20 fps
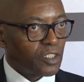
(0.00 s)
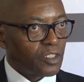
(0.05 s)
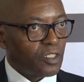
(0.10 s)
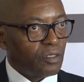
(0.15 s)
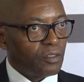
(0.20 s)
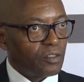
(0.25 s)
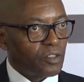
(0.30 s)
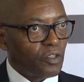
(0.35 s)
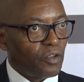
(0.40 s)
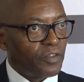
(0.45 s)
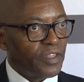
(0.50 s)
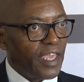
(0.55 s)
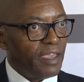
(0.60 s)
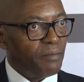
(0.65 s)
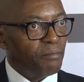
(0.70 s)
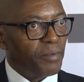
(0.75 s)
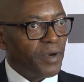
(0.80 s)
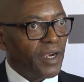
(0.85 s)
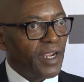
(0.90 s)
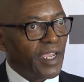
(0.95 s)
So
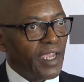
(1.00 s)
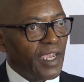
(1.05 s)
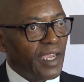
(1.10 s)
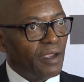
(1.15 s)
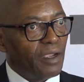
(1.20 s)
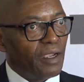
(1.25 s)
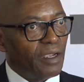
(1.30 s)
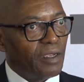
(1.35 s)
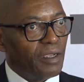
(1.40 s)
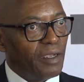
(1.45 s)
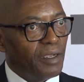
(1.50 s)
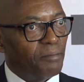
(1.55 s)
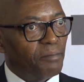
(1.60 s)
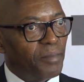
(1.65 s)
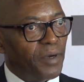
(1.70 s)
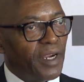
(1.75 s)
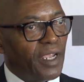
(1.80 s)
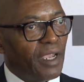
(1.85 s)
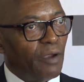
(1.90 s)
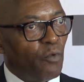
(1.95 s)
they bring
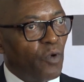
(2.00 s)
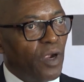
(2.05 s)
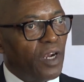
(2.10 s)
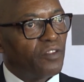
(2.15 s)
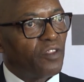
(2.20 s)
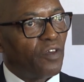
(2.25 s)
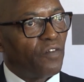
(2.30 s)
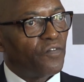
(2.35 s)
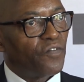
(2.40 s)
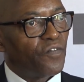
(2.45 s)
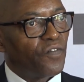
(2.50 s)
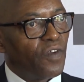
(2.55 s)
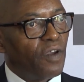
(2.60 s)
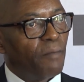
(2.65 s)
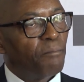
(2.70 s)
a wealth of